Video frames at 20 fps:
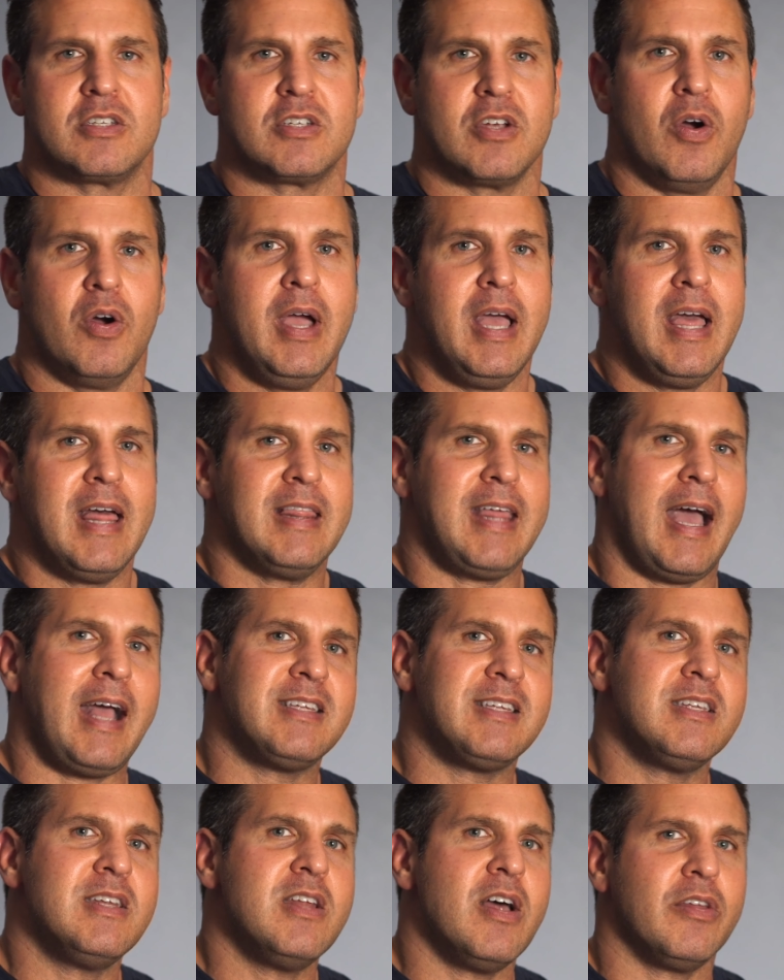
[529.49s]
So
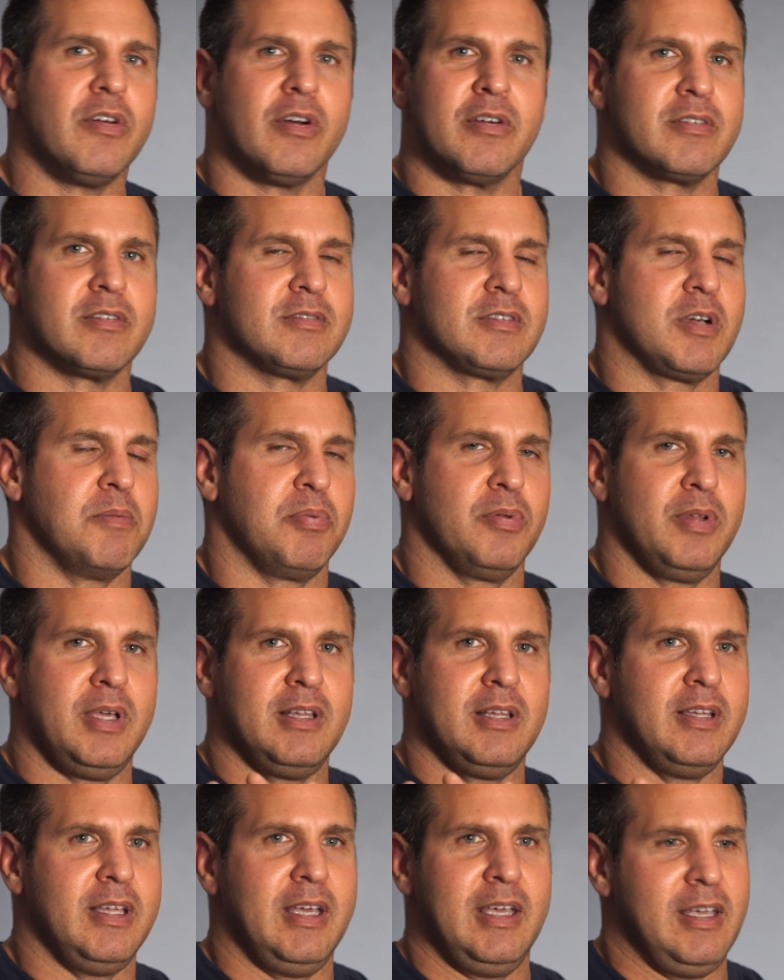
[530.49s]
that's another
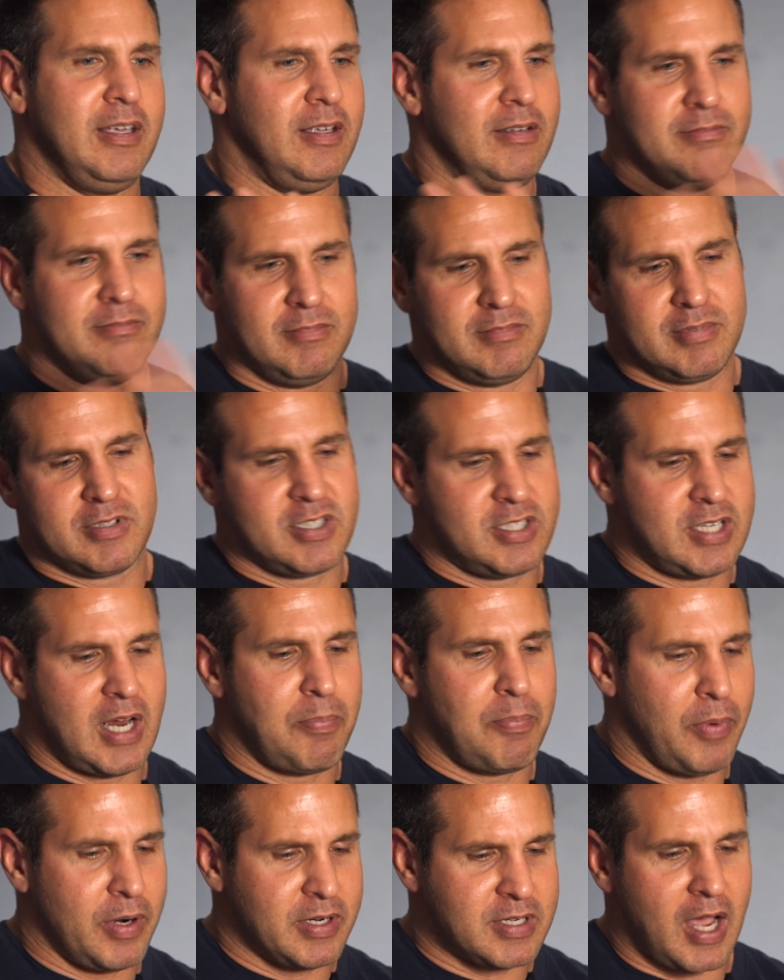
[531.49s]
completely
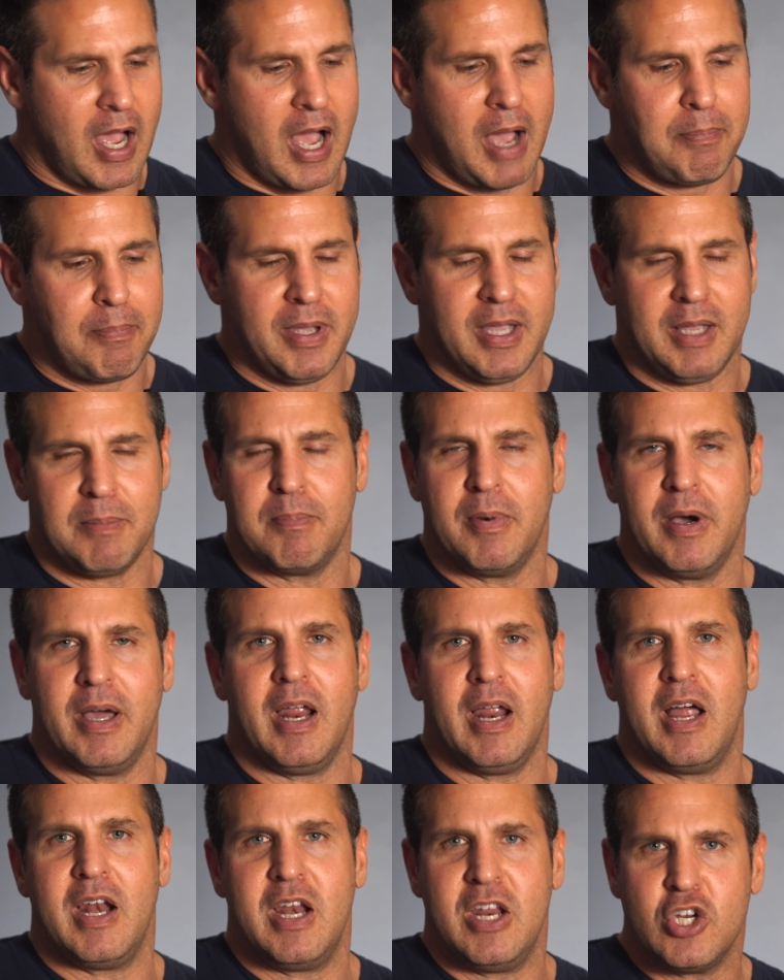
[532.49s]
separate topic,
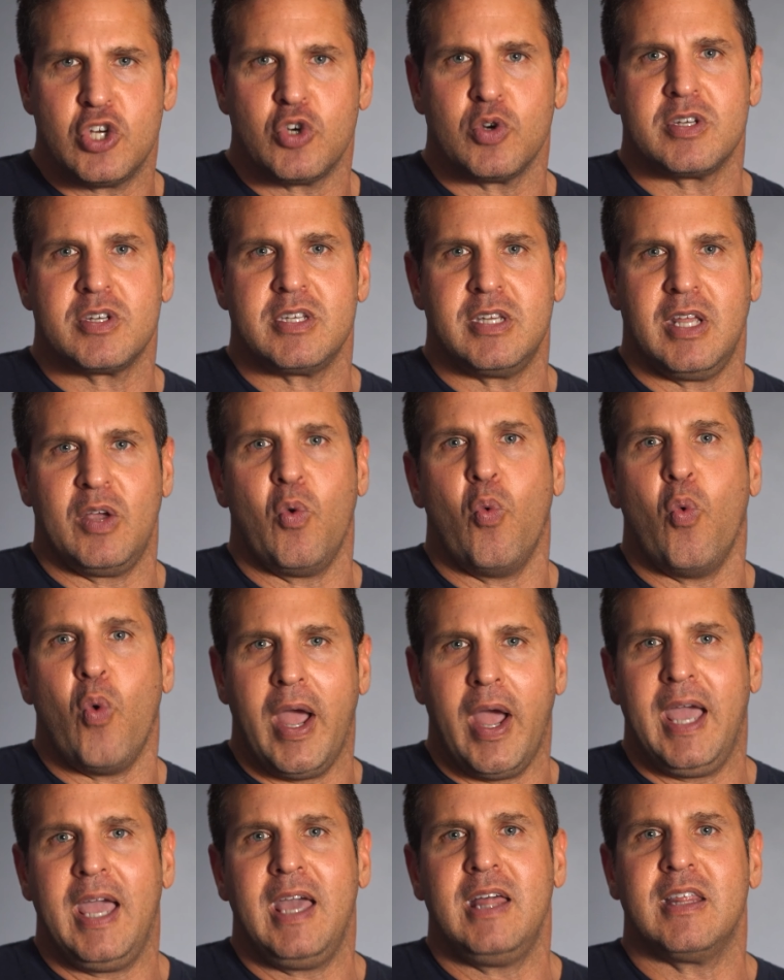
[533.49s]
but an interesting
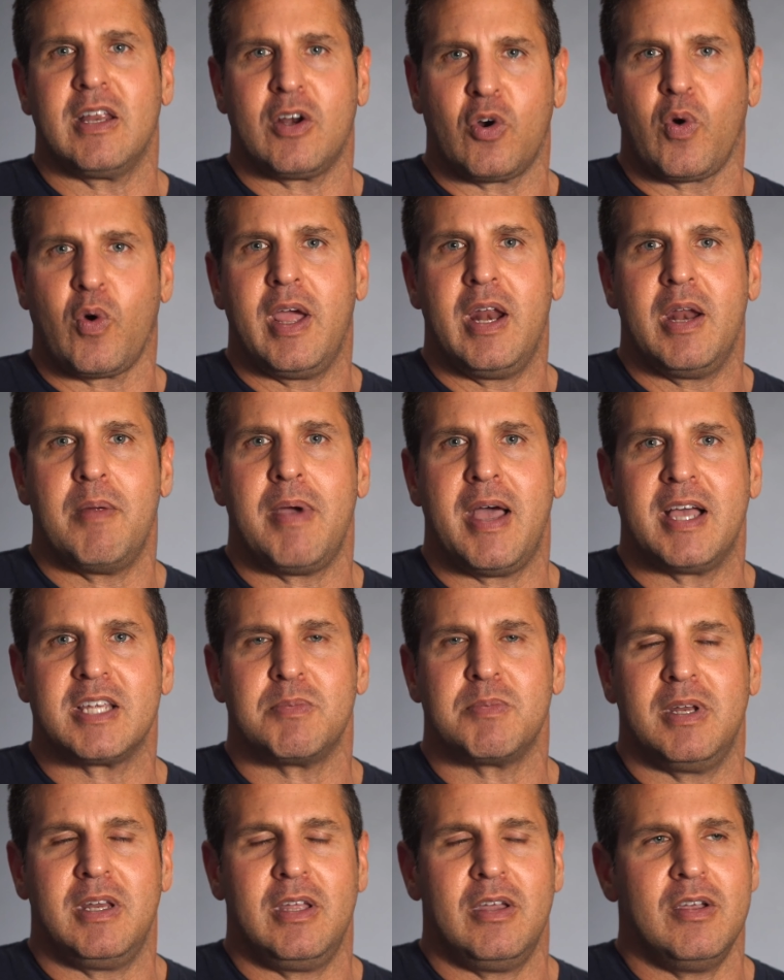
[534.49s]
way that kratom
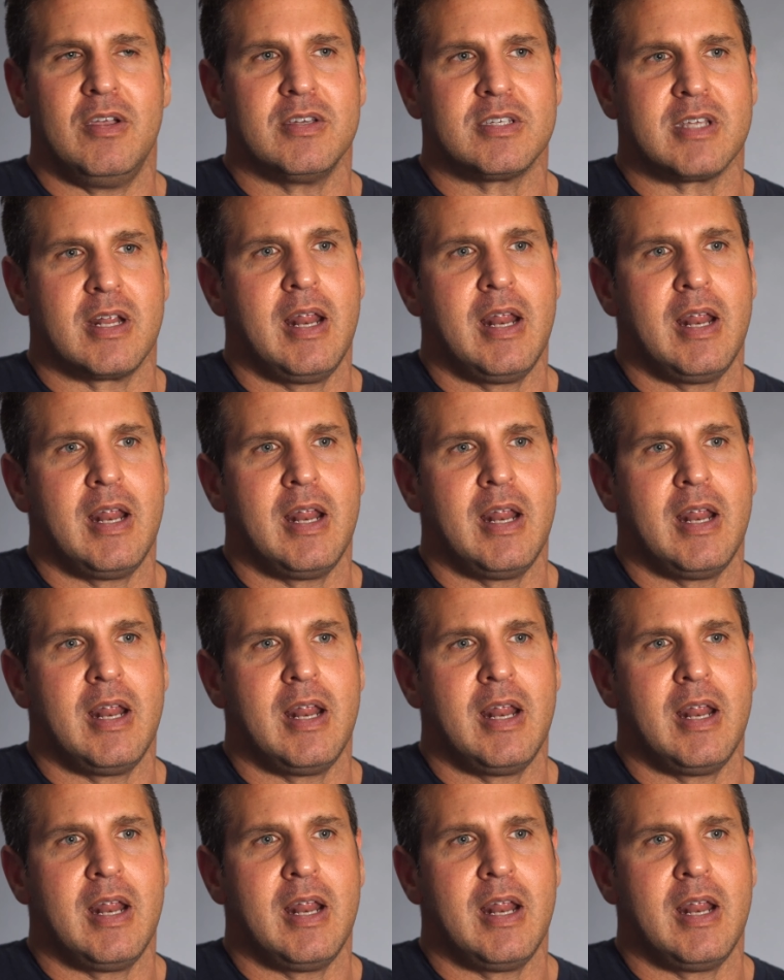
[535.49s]
has been used.